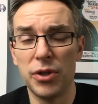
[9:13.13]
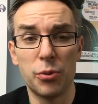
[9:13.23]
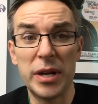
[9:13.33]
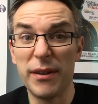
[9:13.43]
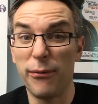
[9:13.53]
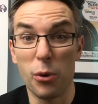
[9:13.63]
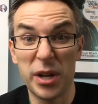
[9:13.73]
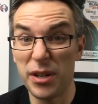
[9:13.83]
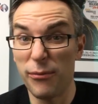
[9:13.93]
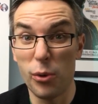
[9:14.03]
between a
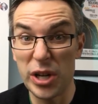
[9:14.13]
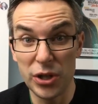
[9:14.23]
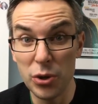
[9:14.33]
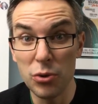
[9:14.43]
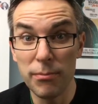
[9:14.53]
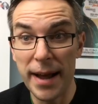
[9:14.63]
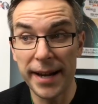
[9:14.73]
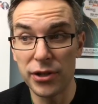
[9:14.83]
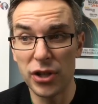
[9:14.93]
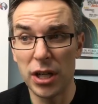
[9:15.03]
40 and a 42
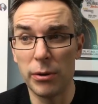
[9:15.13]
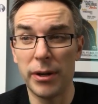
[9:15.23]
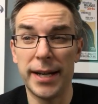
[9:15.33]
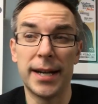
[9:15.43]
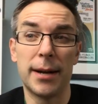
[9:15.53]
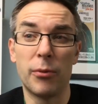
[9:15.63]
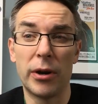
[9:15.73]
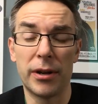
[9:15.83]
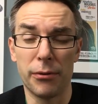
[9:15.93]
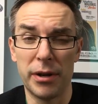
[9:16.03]
back in January, and I'm
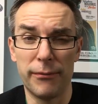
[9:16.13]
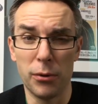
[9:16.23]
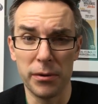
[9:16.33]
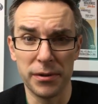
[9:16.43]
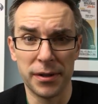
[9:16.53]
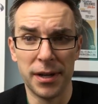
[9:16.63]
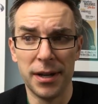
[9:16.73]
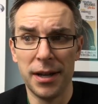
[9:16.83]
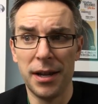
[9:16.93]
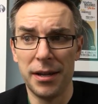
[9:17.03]
wearing 34s
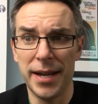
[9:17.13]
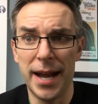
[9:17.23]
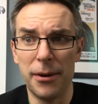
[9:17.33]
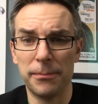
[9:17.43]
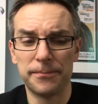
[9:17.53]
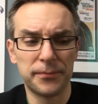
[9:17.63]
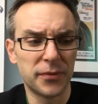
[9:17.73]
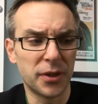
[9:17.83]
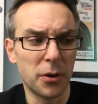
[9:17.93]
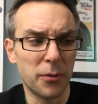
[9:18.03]
now.
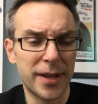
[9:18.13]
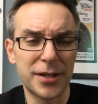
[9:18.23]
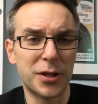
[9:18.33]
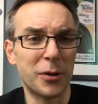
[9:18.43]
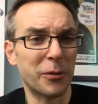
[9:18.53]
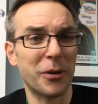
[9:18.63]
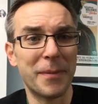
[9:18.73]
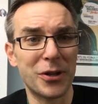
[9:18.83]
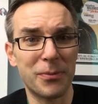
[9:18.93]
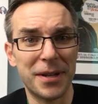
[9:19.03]
So that's the only
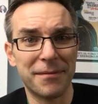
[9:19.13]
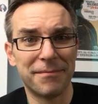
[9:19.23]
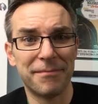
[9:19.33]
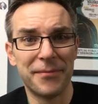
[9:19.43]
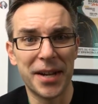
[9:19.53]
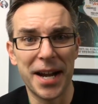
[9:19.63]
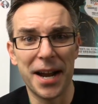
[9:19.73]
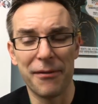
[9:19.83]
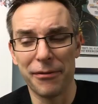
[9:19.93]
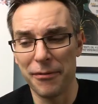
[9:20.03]
real measurement that I
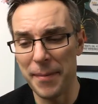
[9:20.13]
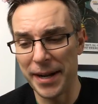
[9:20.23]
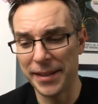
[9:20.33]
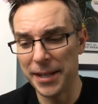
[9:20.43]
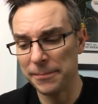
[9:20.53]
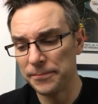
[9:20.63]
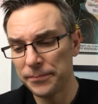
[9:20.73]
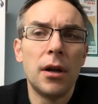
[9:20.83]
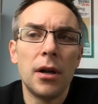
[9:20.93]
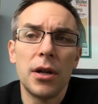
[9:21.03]
have from back then.
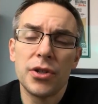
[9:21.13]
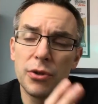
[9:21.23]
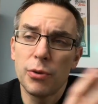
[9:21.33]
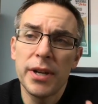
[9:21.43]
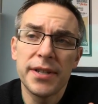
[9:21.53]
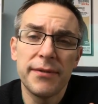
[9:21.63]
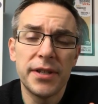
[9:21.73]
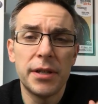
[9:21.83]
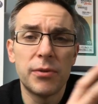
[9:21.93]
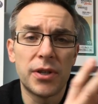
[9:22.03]
So
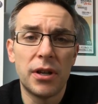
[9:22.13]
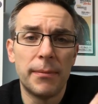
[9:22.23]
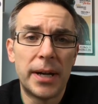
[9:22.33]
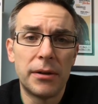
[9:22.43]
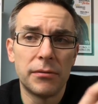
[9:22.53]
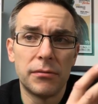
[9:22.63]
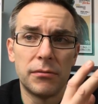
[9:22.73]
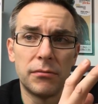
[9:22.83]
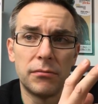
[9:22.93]
2017 was all about